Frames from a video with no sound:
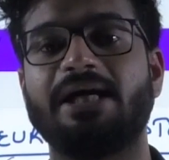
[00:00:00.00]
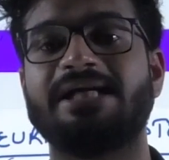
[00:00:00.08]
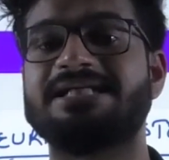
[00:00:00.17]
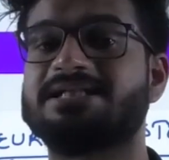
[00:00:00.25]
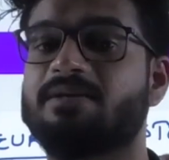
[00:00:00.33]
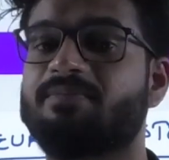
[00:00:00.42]

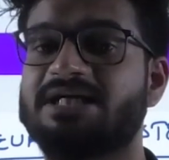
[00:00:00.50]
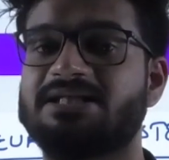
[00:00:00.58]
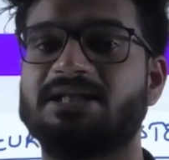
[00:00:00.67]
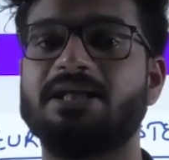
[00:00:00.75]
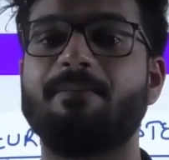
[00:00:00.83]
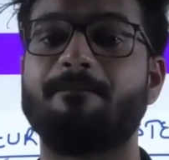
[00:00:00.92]
it is
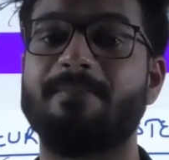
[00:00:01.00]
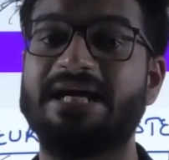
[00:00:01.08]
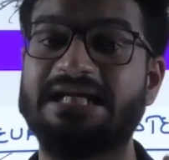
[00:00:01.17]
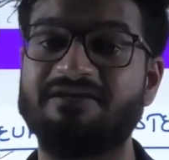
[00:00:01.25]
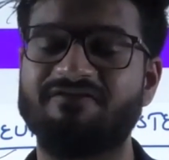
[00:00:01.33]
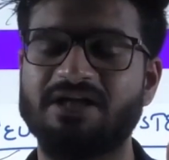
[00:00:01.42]
comprising the
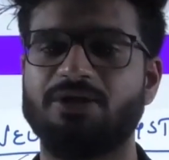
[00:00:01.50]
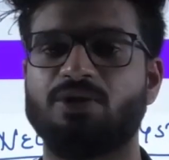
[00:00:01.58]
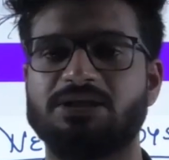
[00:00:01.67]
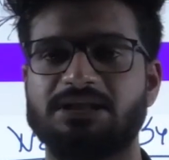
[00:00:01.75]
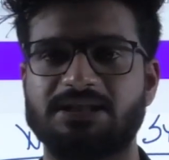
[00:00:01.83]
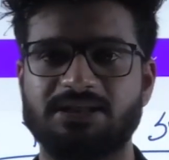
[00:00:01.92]
peripheral
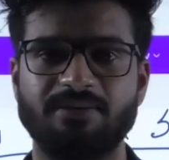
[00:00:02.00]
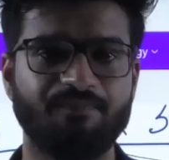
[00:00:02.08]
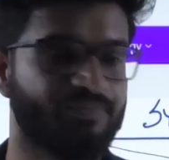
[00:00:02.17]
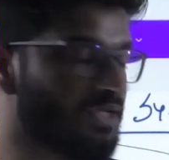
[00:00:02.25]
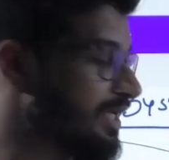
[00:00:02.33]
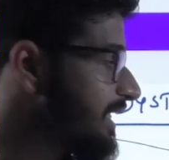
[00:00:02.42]
neural system.